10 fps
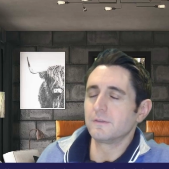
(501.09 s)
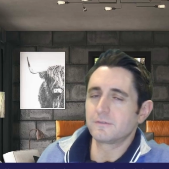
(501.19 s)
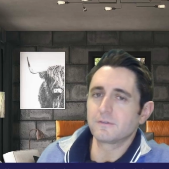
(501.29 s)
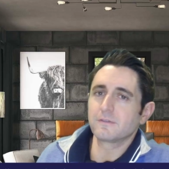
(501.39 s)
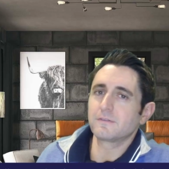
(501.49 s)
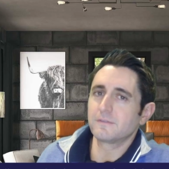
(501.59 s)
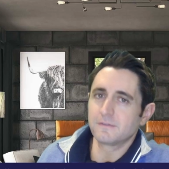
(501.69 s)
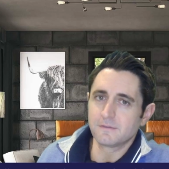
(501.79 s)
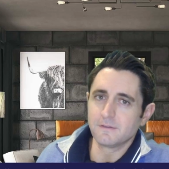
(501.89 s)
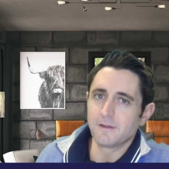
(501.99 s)
It's just
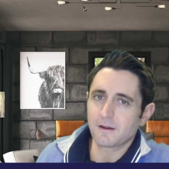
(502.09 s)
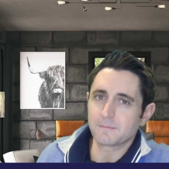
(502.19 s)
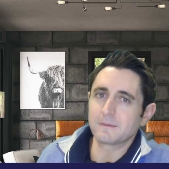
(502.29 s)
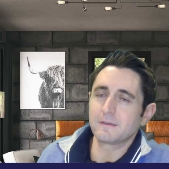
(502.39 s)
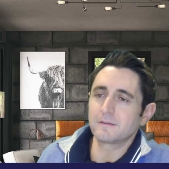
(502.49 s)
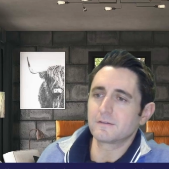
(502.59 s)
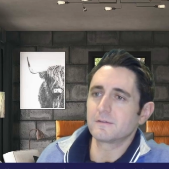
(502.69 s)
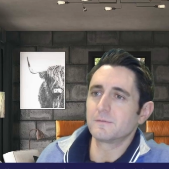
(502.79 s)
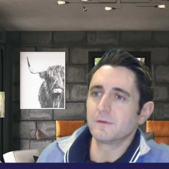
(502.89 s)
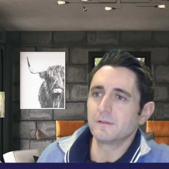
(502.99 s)
the documentation,
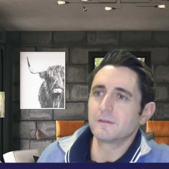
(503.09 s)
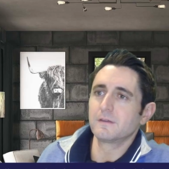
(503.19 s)
really.